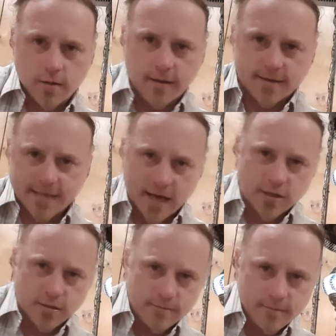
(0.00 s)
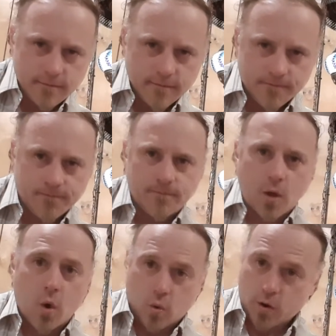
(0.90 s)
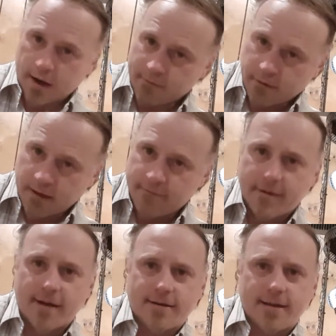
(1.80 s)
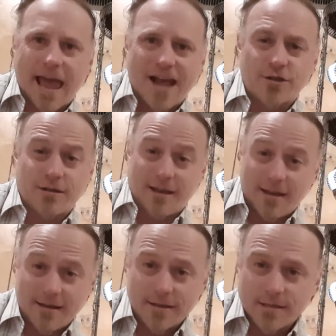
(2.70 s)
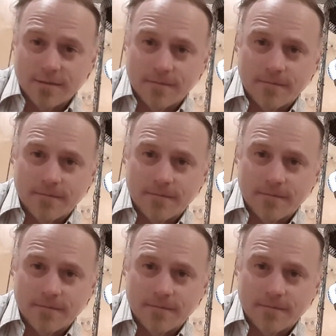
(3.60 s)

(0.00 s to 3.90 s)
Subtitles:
The ascension, whatever the event actually is.